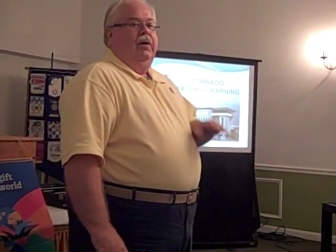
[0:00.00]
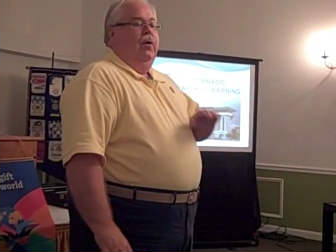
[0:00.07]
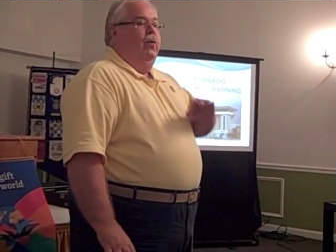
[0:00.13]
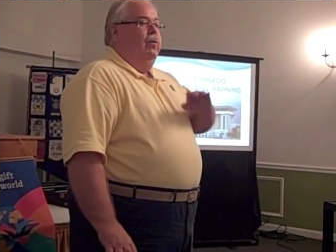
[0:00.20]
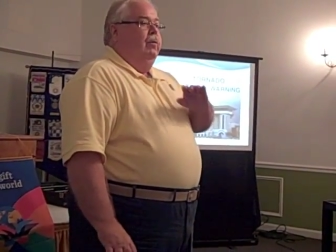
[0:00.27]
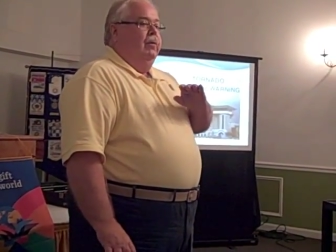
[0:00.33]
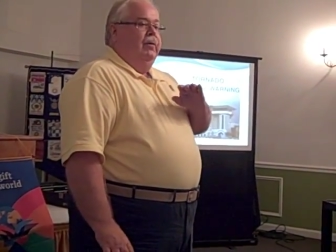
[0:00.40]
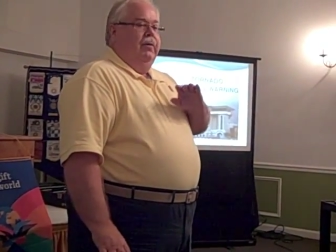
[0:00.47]
Well,
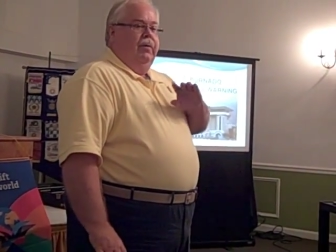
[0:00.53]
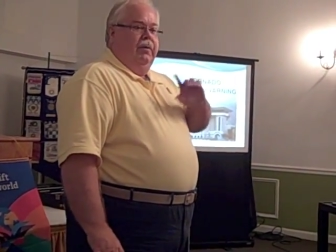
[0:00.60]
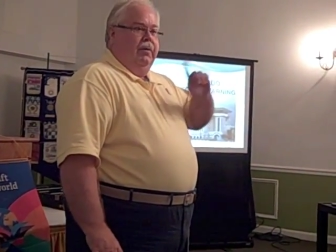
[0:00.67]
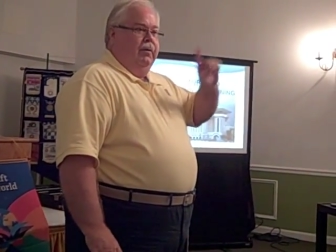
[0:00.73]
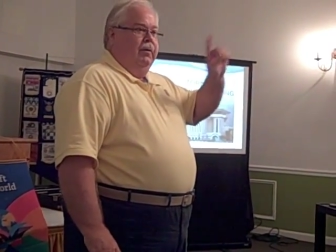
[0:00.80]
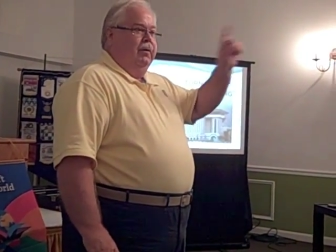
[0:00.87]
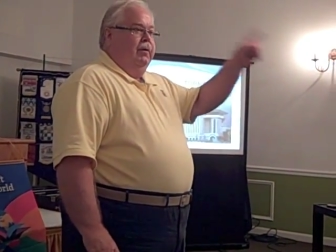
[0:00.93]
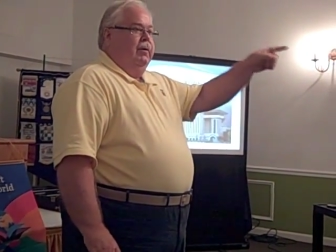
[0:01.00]
conditions
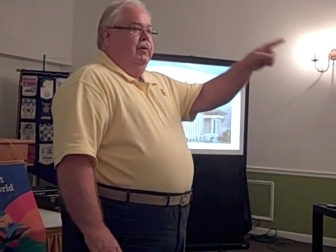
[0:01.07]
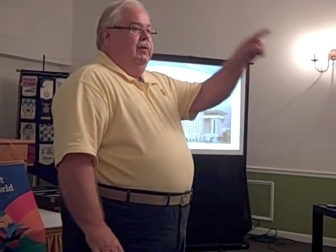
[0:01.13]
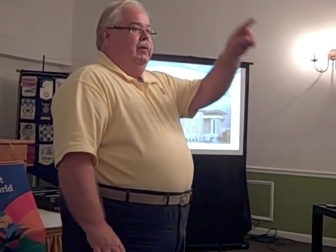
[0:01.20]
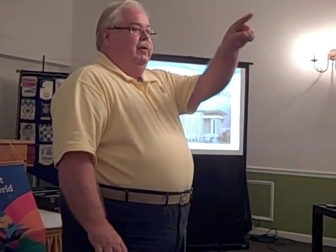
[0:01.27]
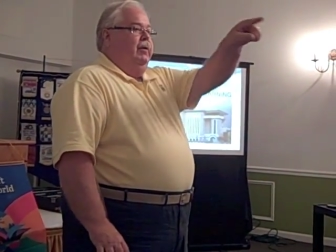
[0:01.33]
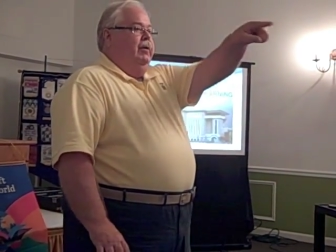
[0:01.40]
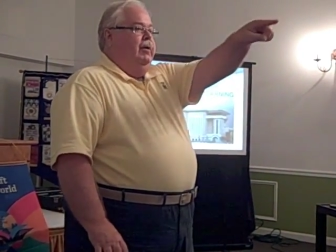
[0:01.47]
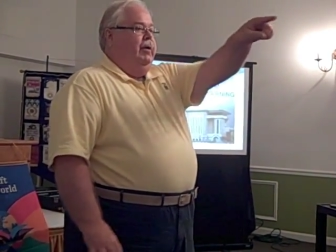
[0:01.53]
are right
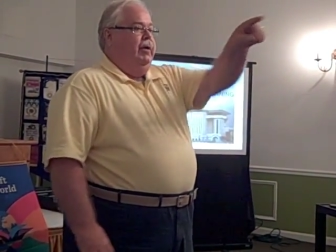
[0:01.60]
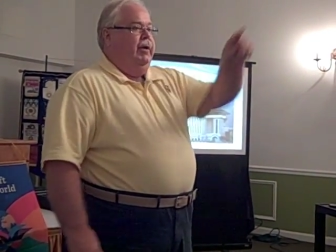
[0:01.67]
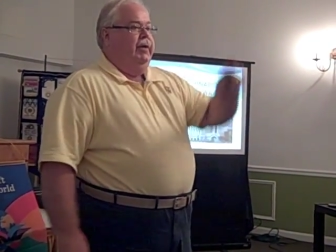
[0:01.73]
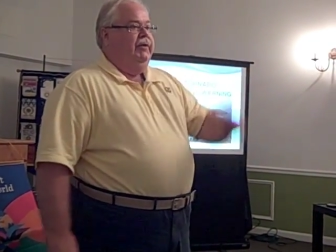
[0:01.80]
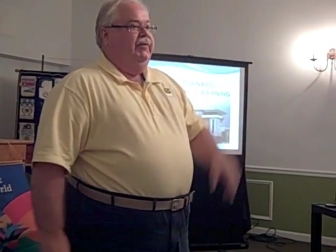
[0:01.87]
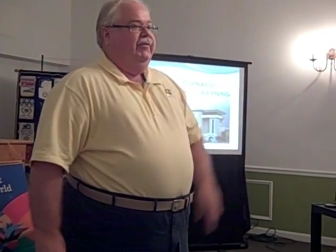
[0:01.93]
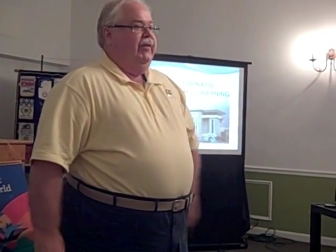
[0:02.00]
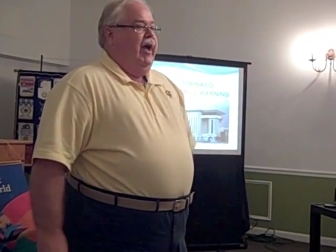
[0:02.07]
for.
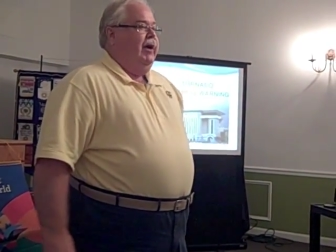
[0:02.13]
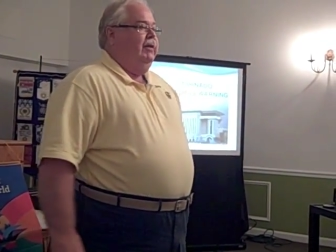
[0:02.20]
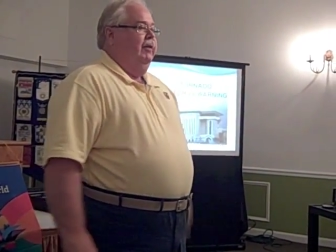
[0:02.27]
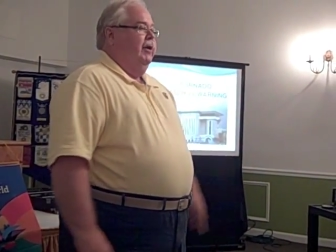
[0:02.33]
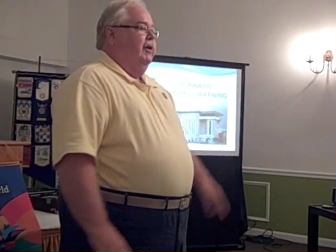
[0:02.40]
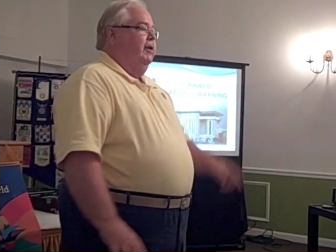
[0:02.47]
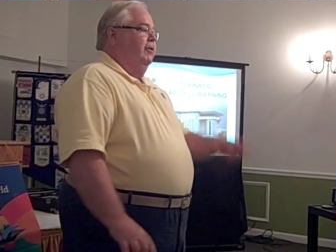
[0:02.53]
Exactly.